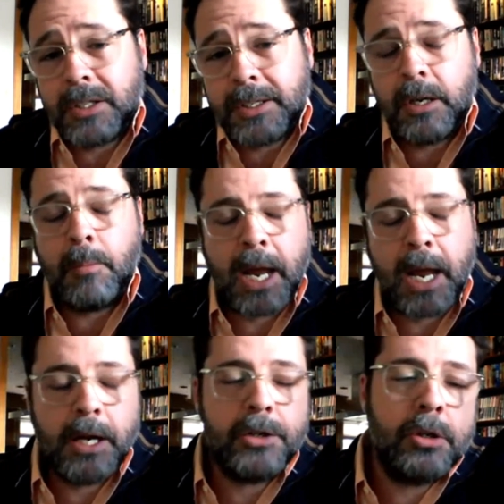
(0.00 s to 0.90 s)
It's easy to
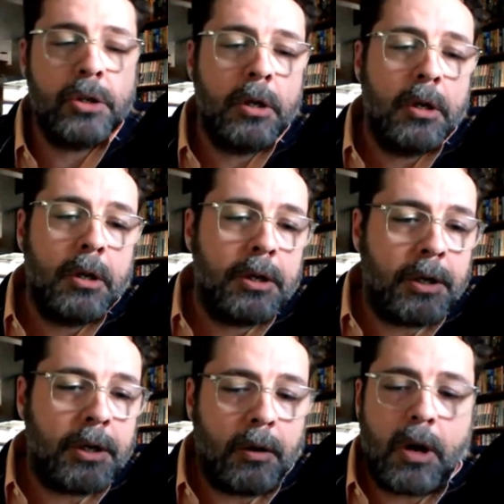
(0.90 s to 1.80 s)
manage,
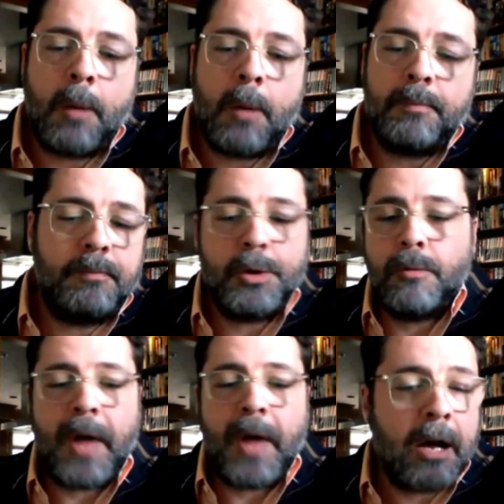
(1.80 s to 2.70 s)
up
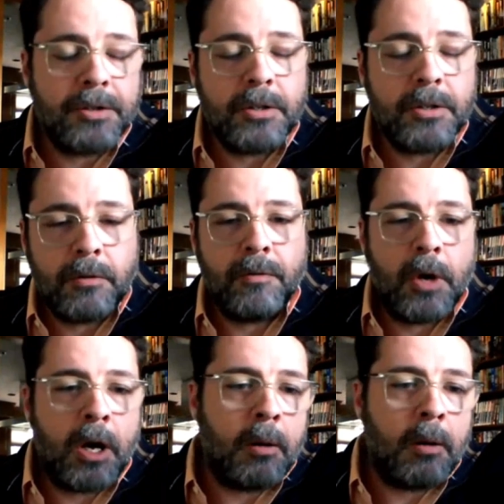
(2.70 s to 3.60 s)
to thousands of